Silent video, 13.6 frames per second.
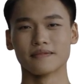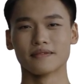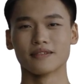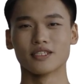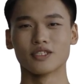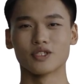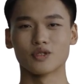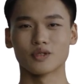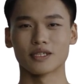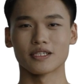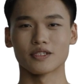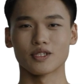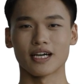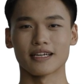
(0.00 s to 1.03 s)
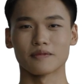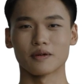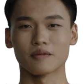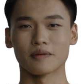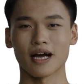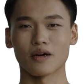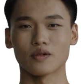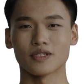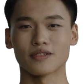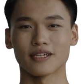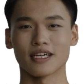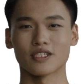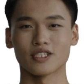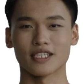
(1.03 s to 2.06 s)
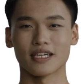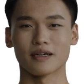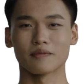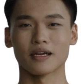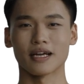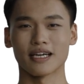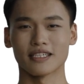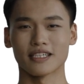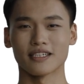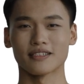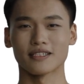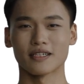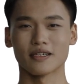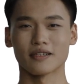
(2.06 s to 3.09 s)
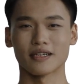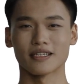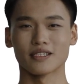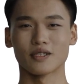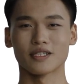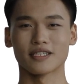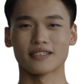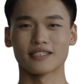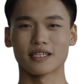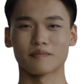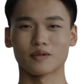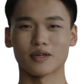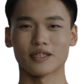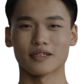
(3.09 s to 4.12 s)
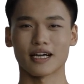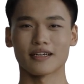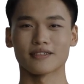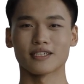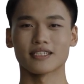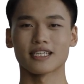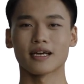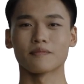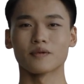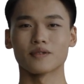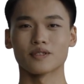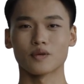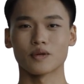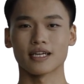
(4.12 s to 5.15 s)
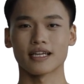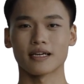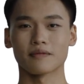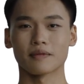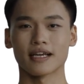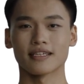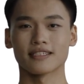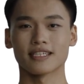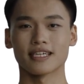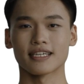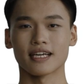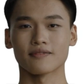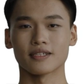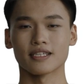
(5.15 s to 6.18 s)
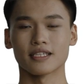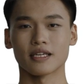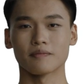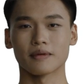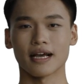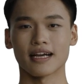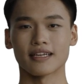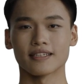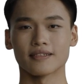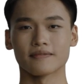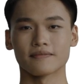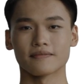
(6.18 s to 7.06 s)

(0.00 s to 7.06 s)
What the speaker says: To truly grasp the power of HTML entities, let's look at some real-life examples where they can make a significant impact.